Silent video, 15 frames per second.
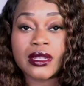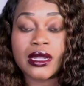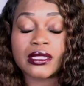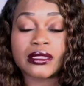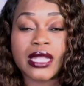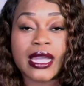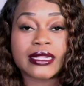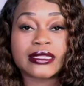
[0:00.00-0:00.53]

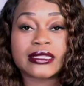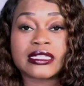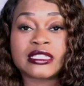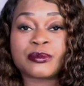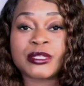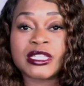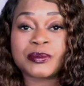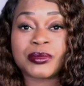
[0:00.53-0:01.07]
A lot of
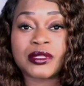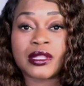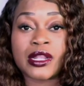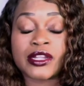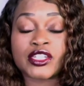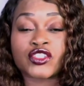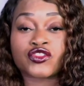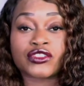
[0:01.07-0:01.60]
these people
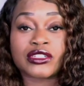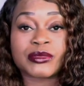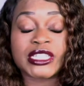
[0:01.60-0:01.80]
are extremely